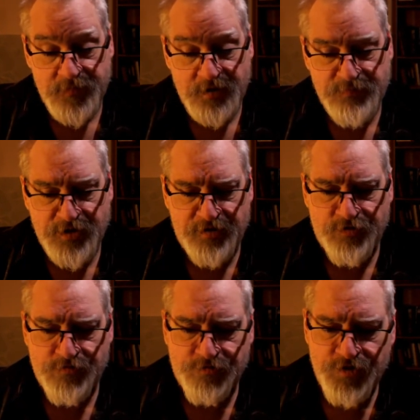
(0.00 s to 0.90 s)
But if
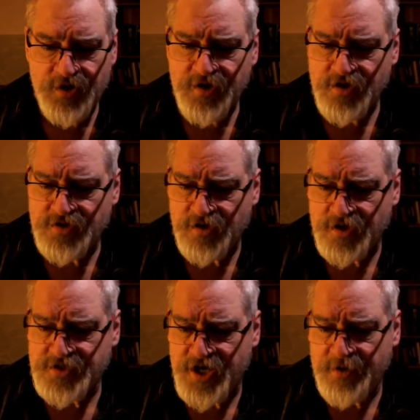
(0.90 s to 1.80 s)
you're feeling these all
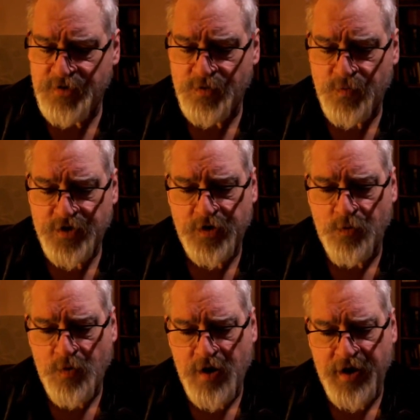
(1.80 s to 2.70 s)
the time and you're wondering
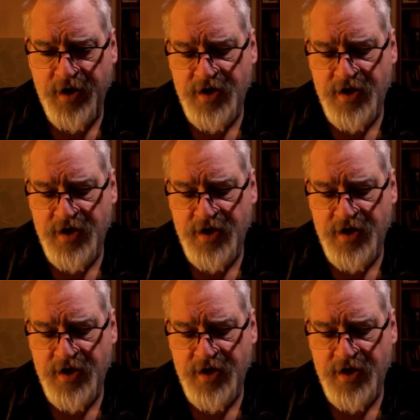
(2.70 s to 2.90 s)
why,